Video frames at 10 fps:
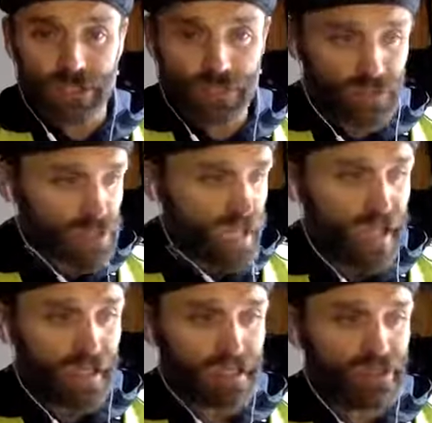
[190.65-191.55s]
It's
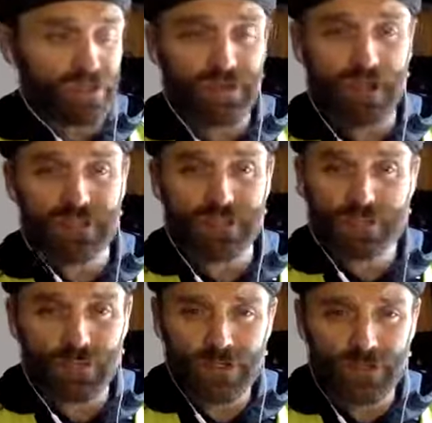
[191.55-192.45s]
Christianity, it's
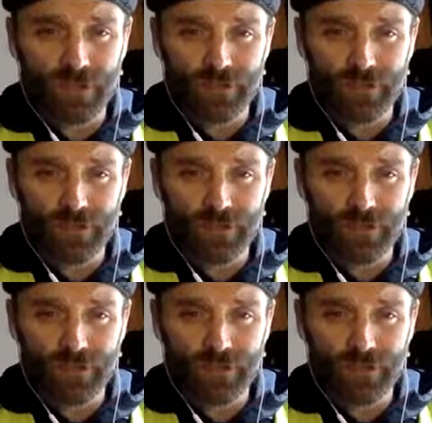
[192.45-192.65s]
Catholicism. What do you mean?